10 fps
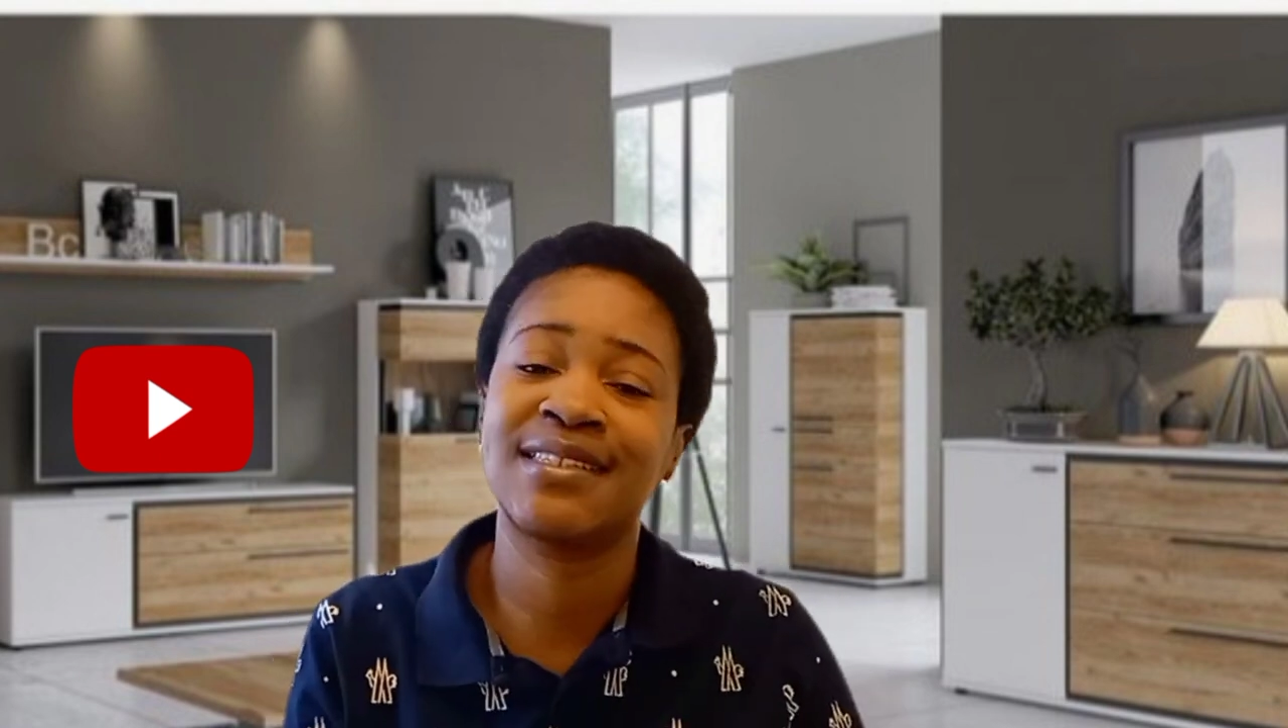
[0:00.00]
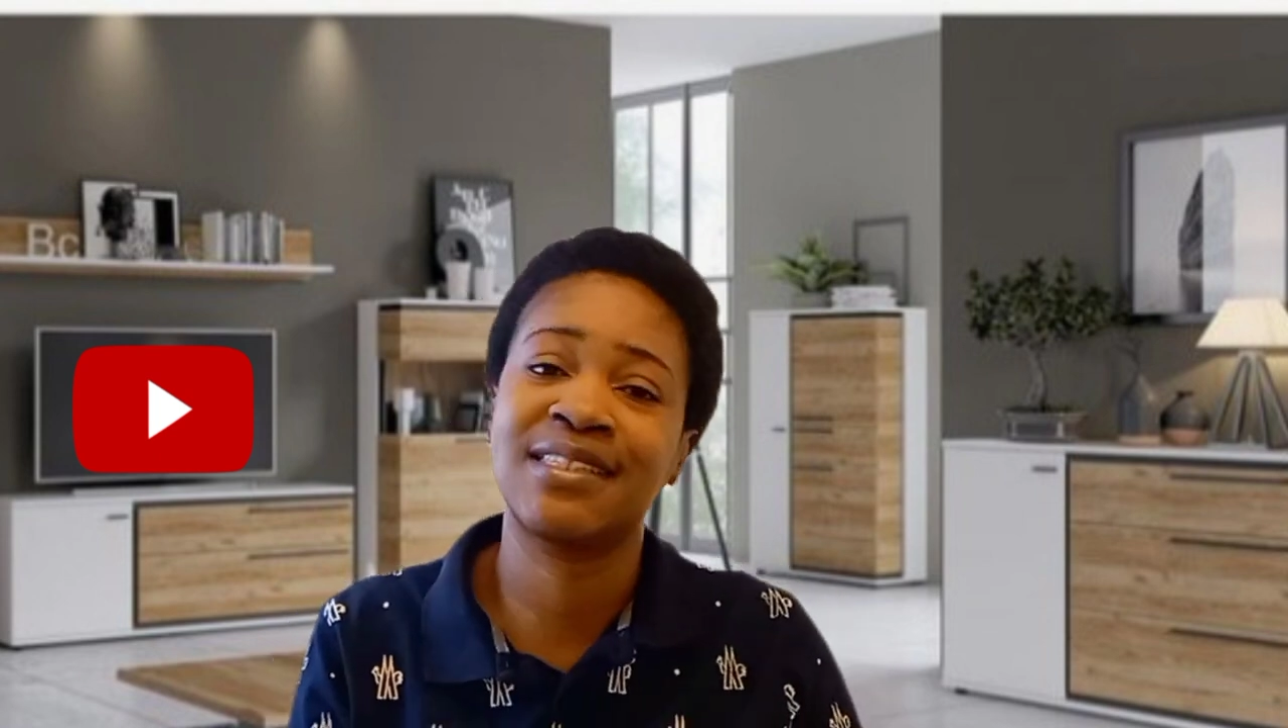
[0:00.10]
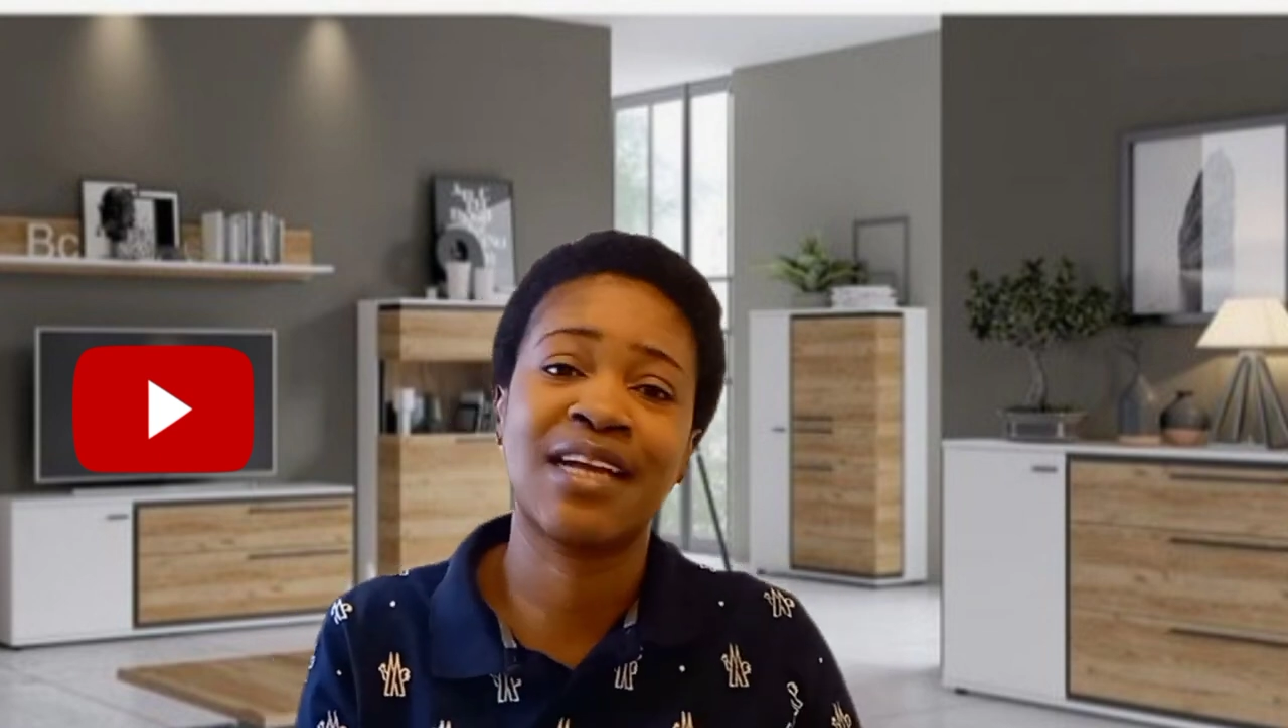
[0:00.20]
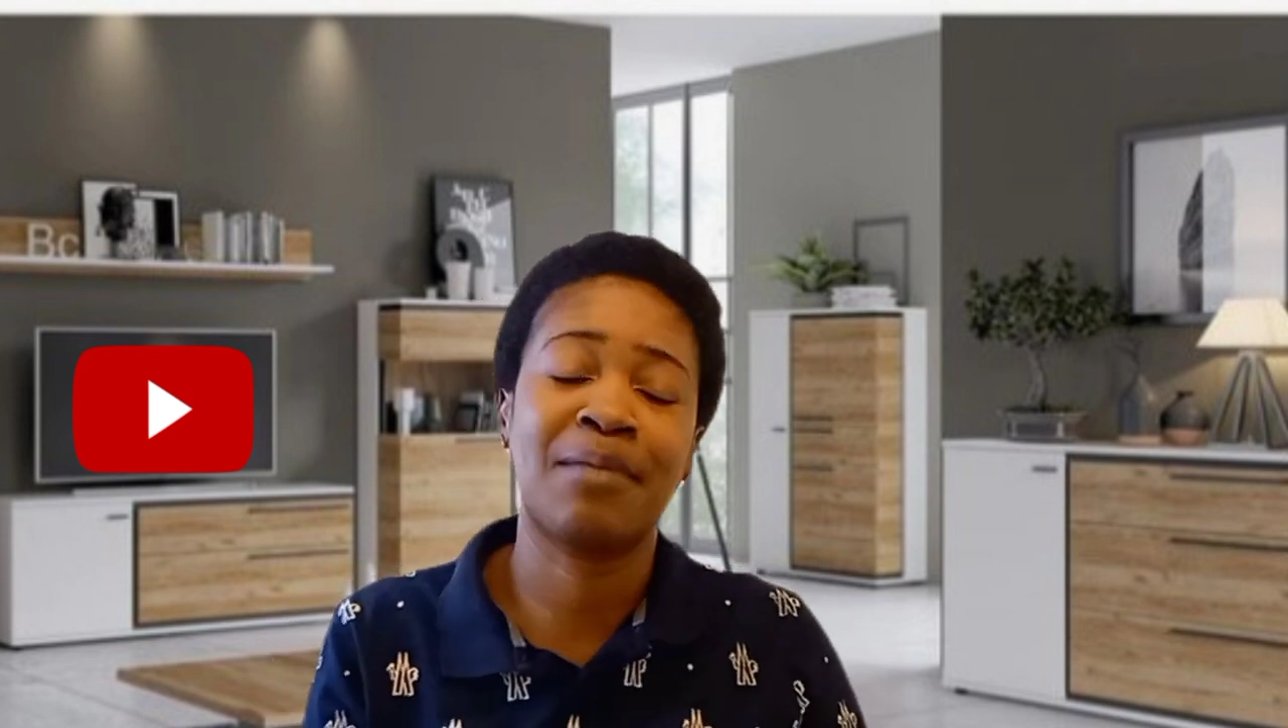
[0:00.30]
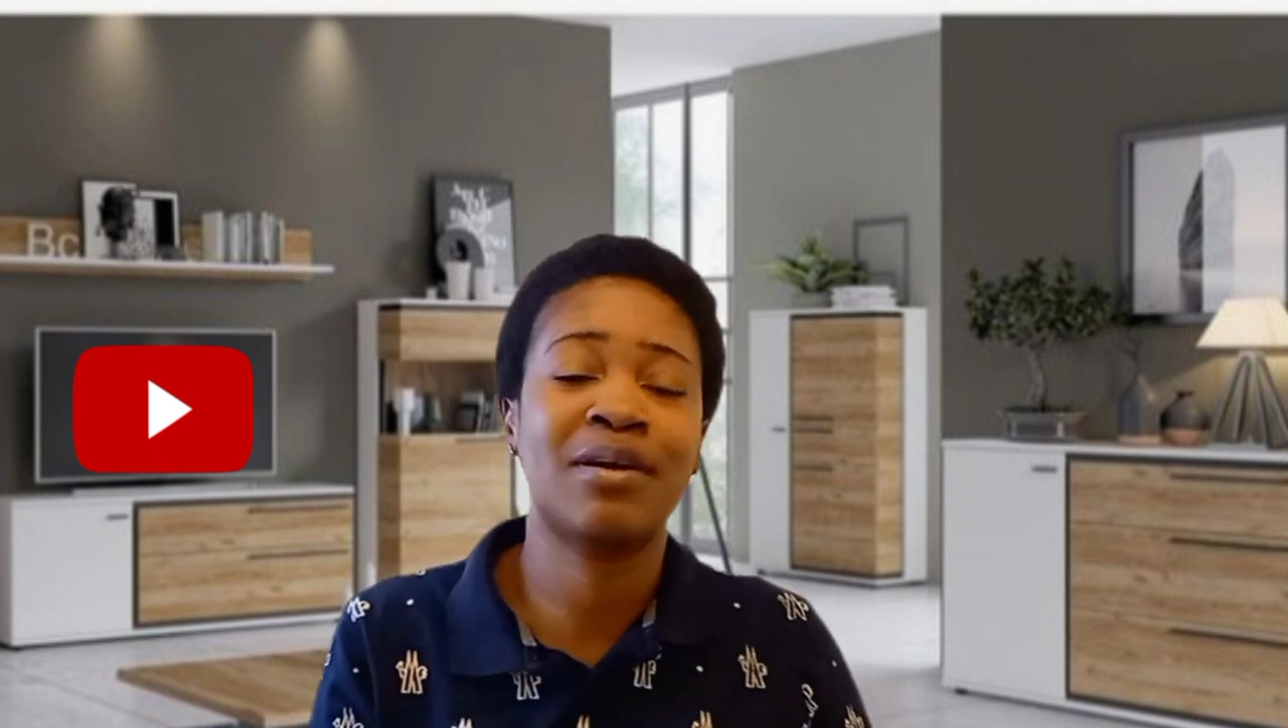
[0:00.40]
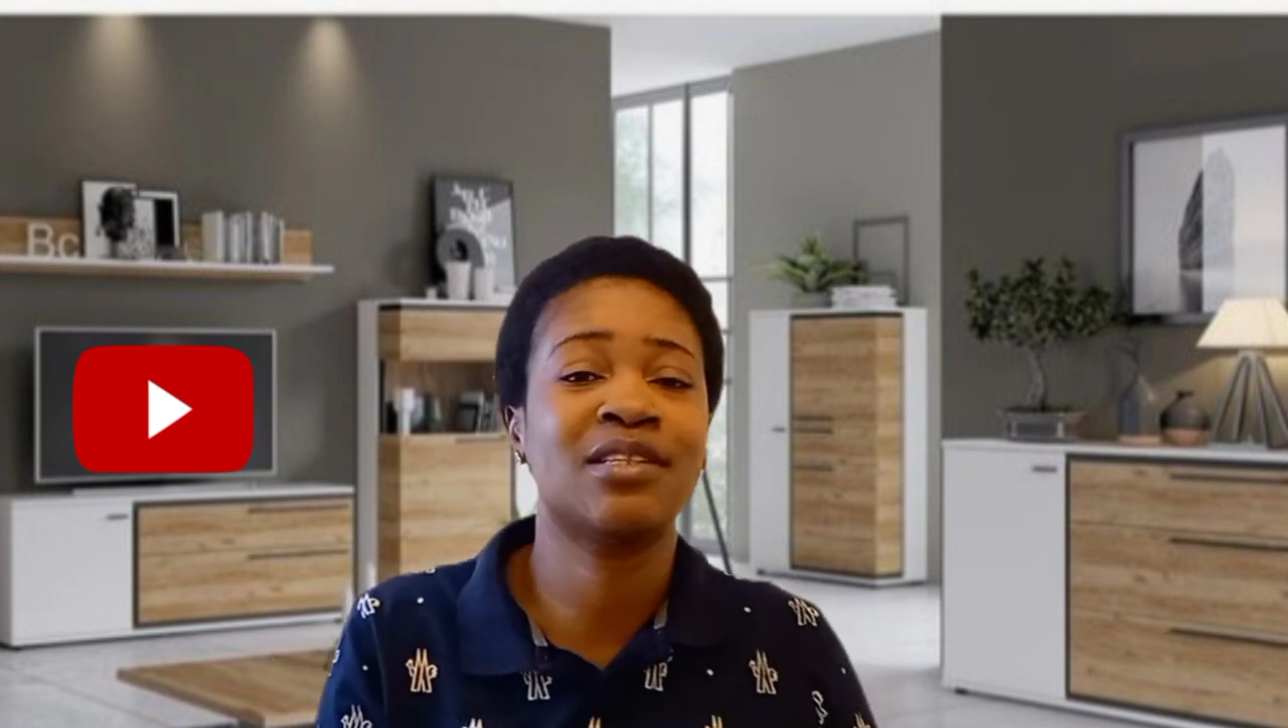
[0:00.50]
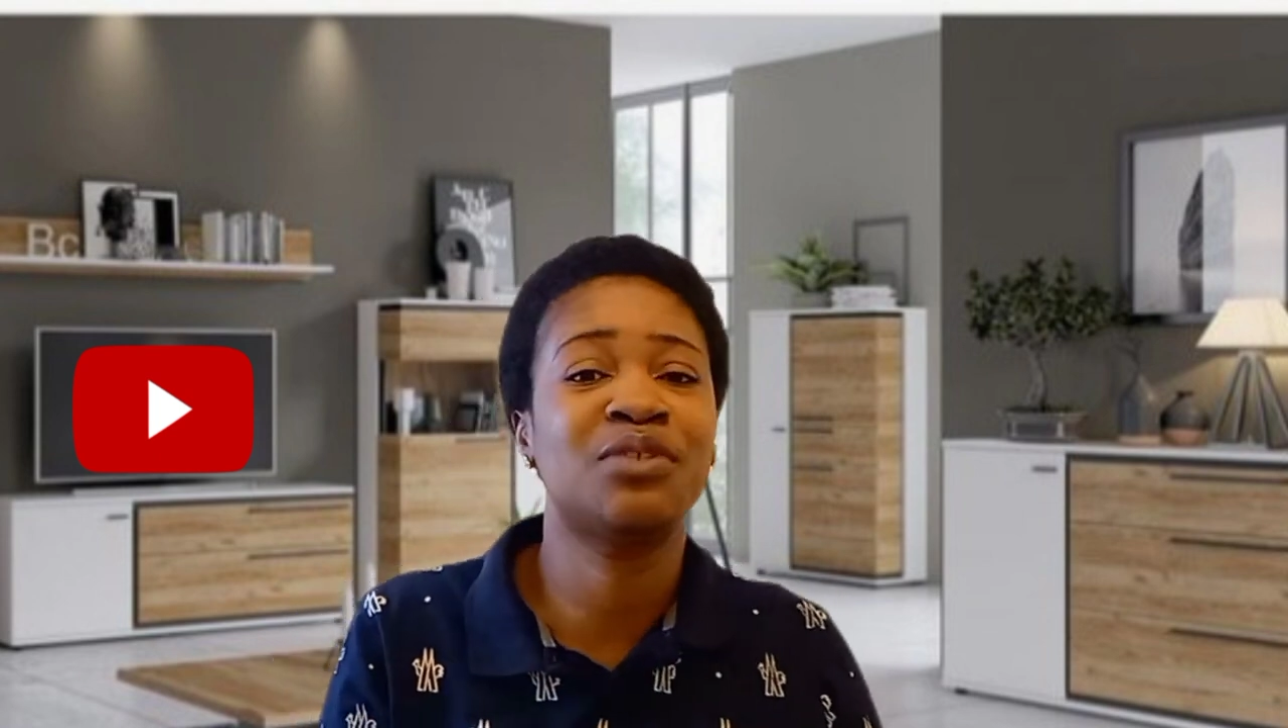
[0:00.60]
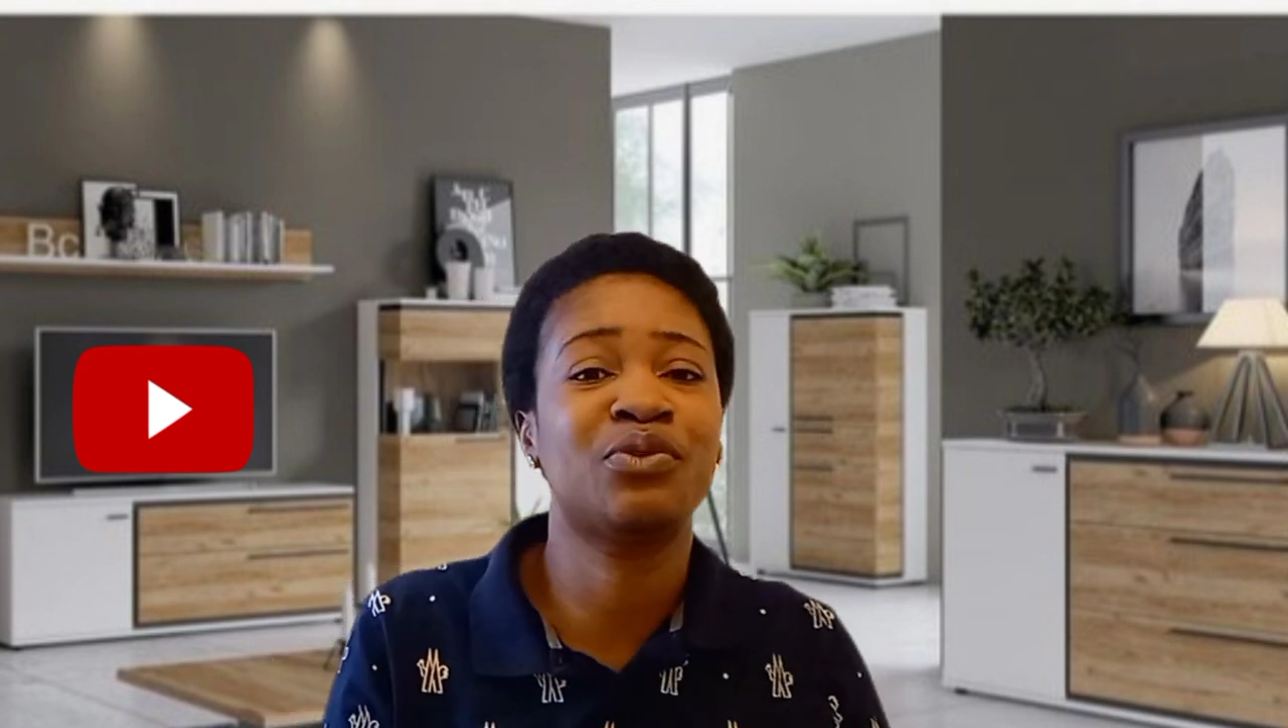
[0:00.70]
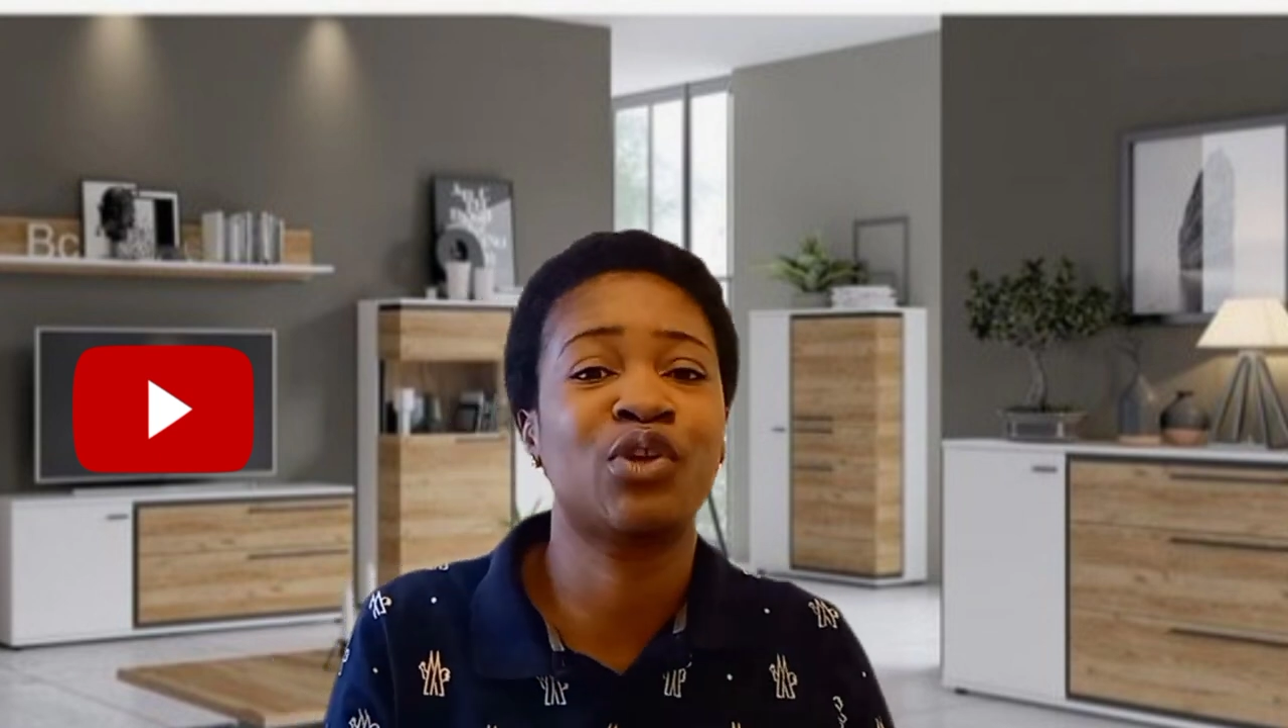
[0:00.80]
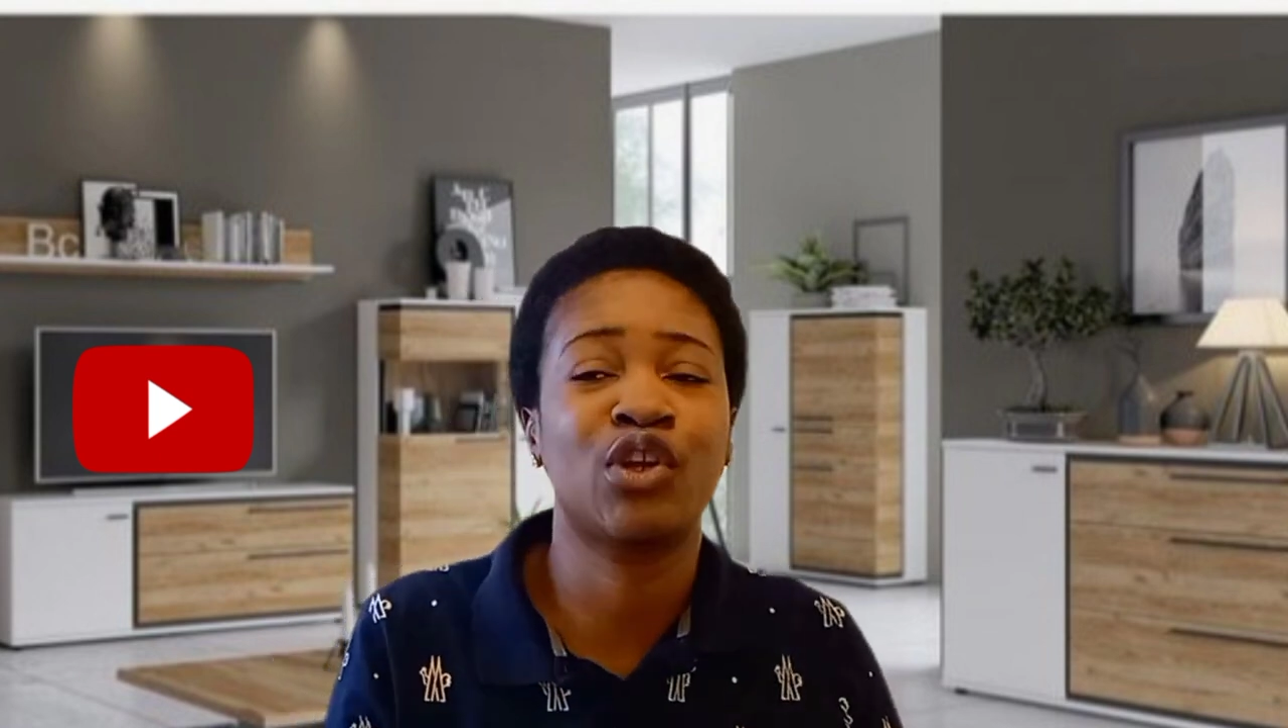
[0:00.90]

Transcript: think about this video